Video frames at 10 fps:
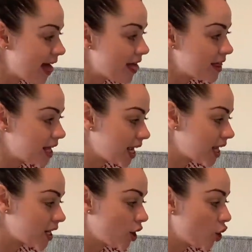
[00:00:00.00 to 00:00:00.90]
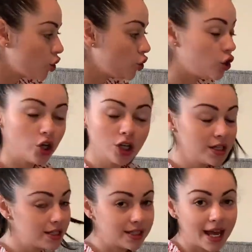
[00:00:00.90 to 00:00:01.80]
then you can
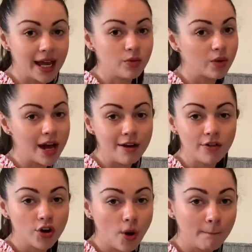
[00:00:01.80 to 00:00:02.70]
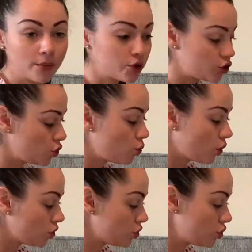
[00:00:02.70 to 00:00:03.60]
decide whatever numbers you
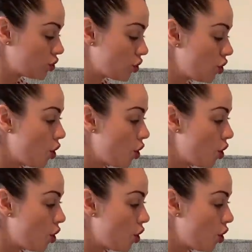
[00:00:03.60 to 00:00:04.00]
want to